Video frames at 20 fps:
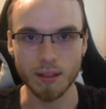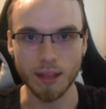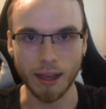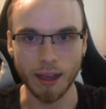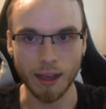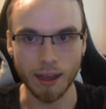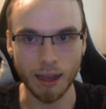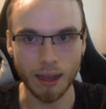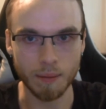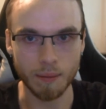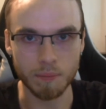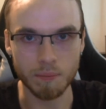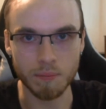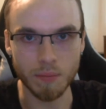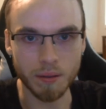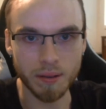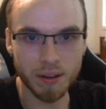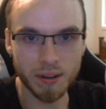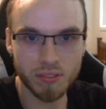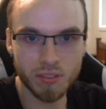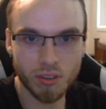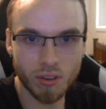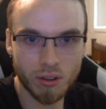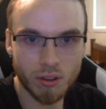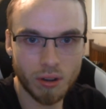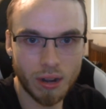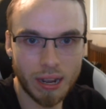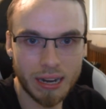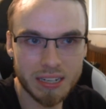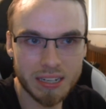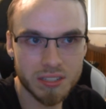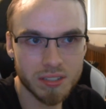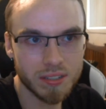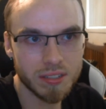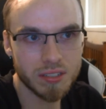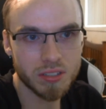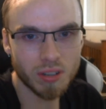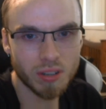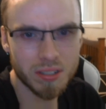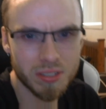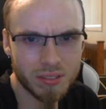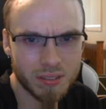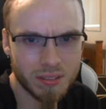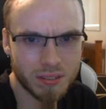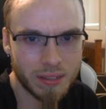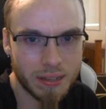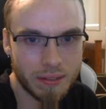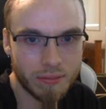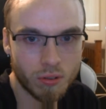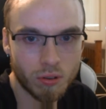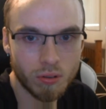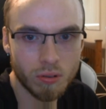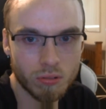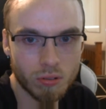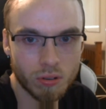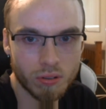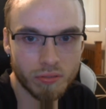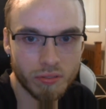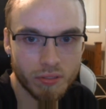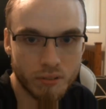I'm gonna turn it. Actually, should I leave it on? Or?